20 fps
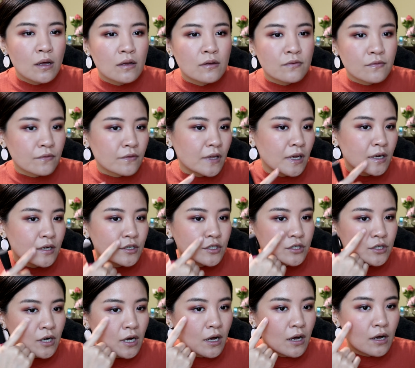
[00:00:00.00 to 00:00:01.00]

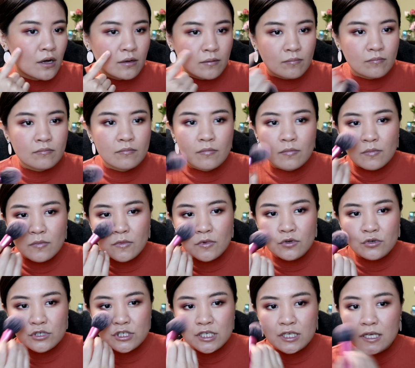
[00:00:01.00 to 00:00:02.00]
flush on
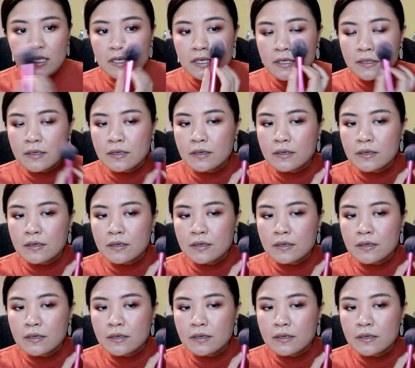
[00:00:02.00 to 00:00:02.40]
your cheek.